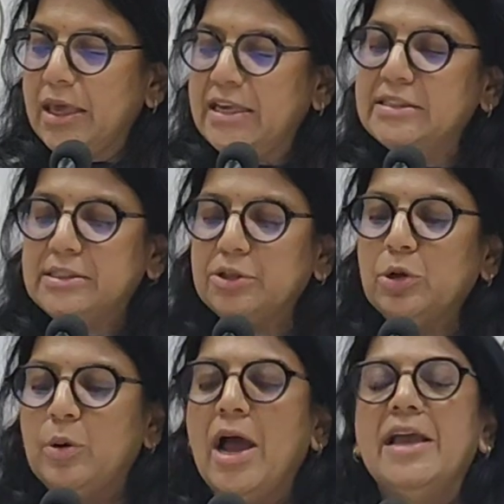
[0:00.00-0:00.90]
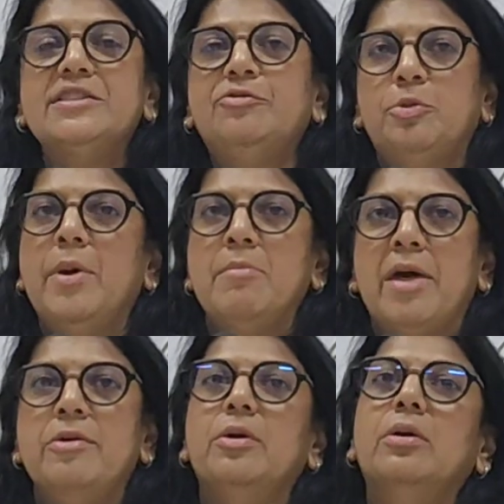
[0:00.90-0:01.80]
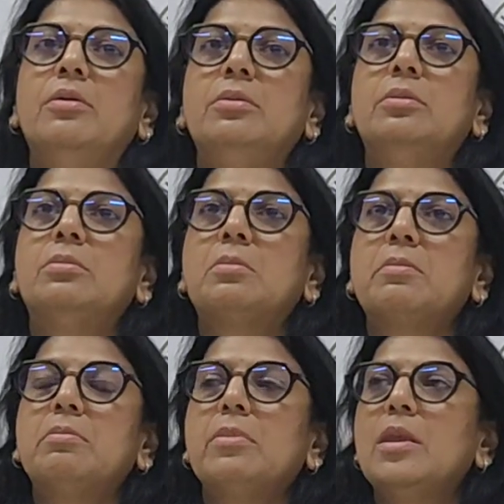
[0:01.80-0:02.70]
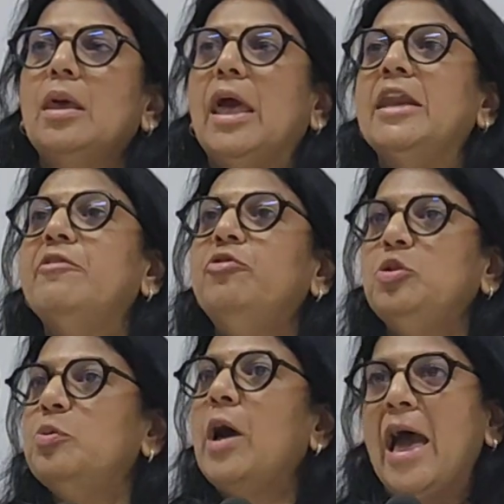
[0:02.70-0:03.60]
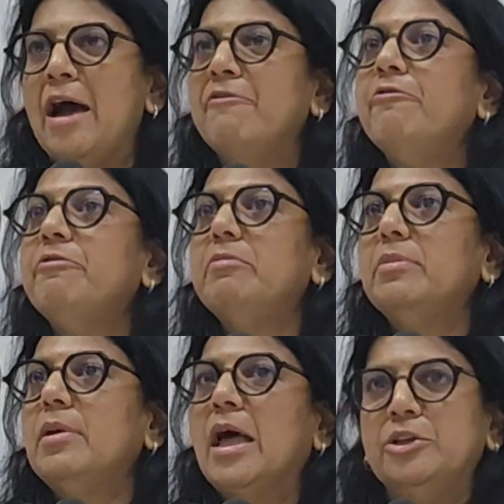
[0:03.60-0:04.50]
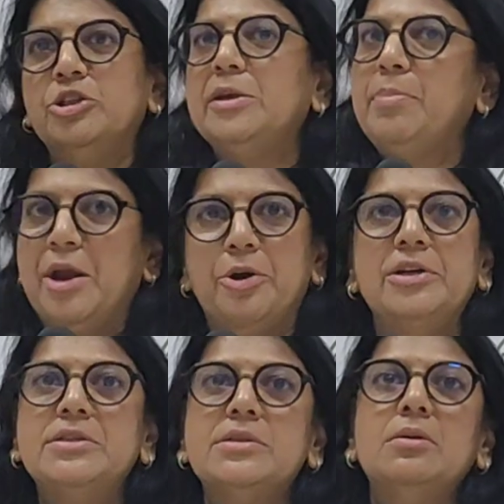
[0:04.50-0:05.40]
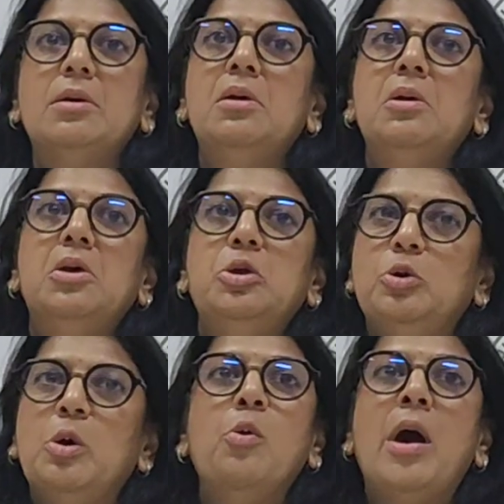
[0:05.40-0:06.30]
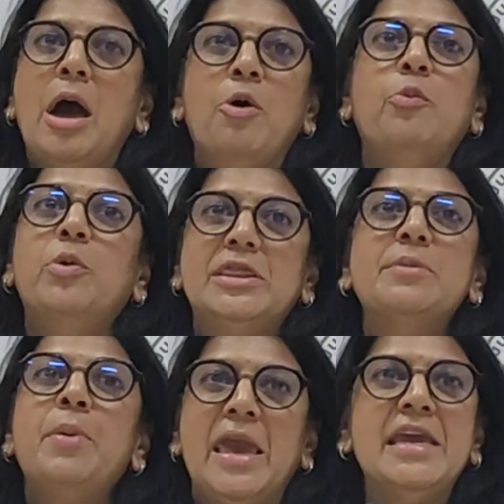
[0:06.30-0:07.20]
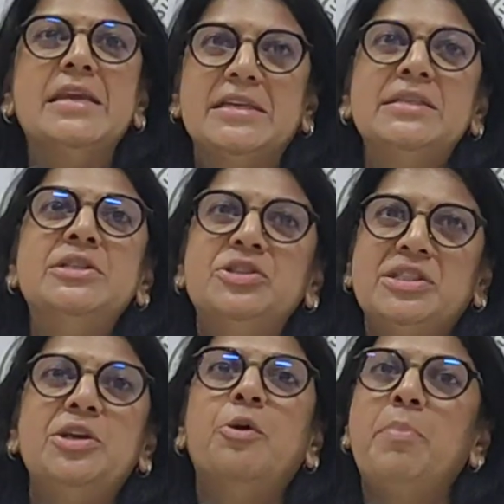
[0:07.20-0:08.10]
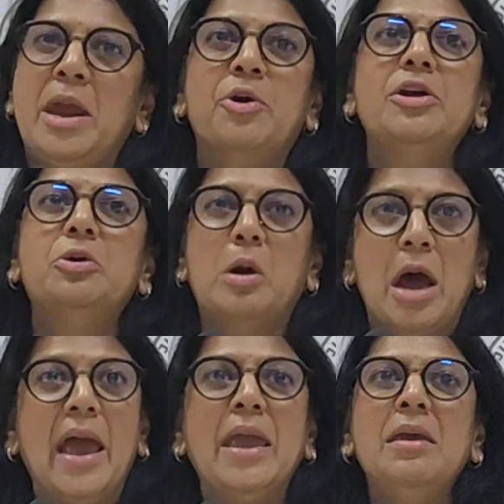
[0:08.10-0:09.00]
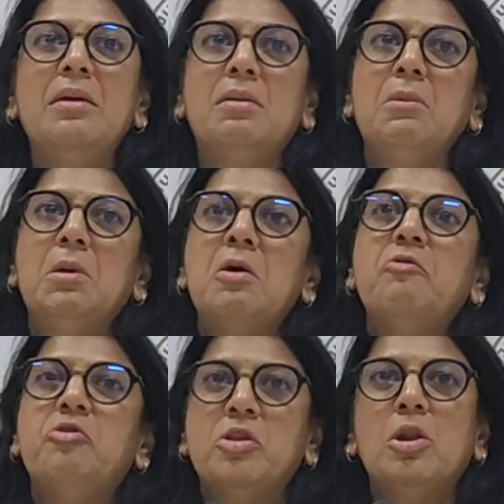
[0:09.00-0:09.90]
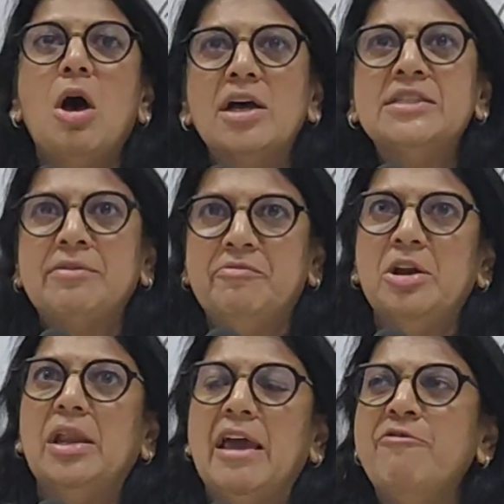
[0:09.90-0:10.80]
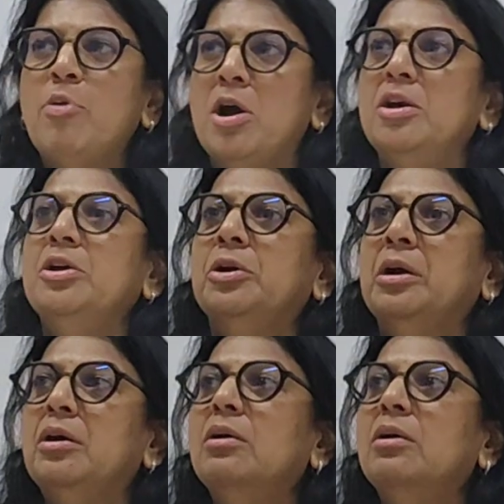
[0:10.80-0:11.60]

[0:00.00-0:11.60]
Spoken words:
He still cries for my mother. And if you have elderly parents, you know how what the pain is to see your parent cry for the loss of their life partner.